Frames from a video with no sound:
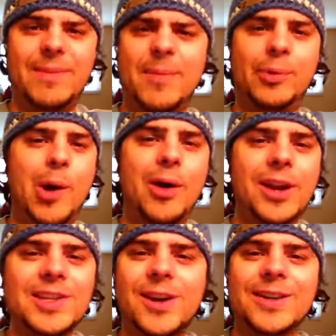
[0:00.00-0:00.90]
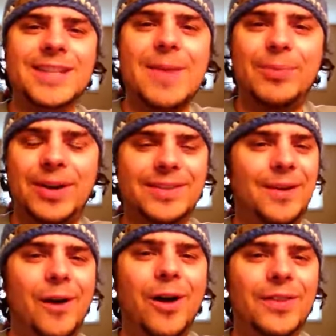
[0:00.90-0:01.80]
My priorities aren't separate.
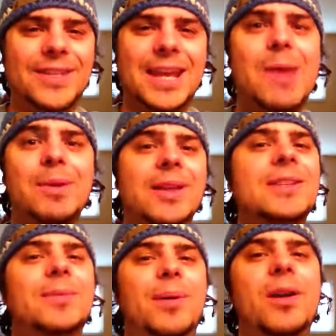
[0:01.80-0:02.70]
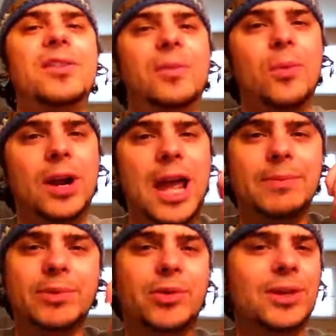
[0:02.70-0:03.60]
They're all in the same because they're part of what
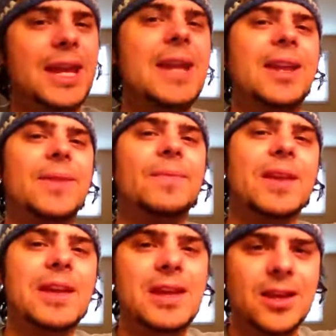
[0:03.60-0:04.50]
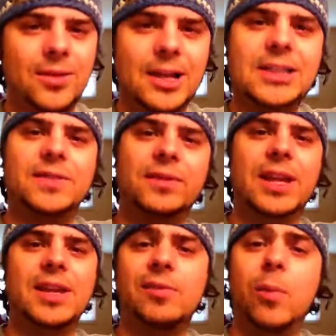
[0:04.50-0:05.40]
I'm creating
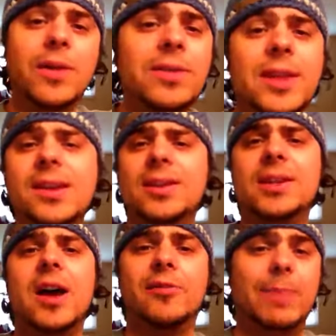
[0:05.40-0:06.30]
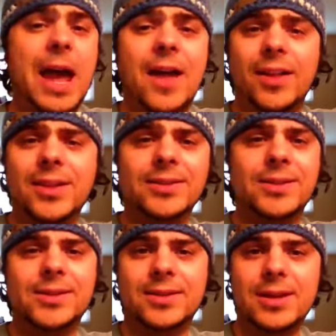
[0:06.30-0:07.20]
collectively. And if one thing is off
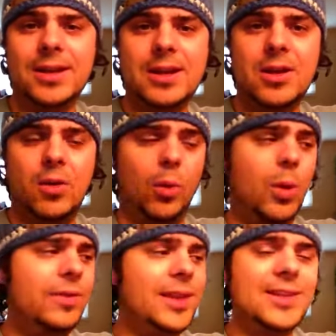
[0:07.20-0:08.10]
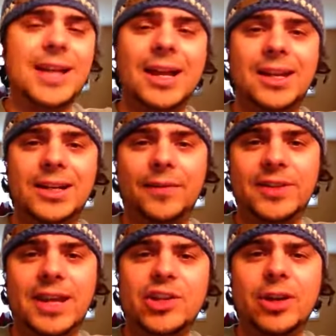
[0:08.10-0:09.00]
balance or one thing's not getting enough
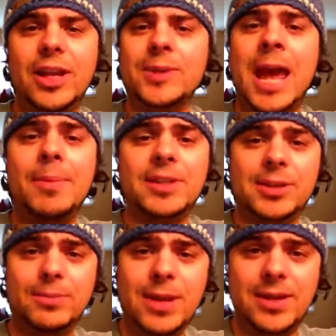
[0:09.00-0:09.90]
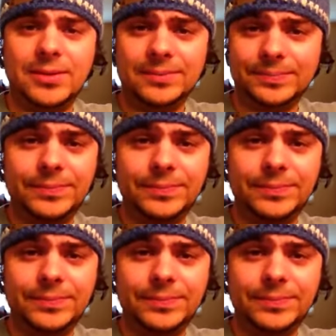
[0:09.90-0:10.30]
attention, guess what happens to me?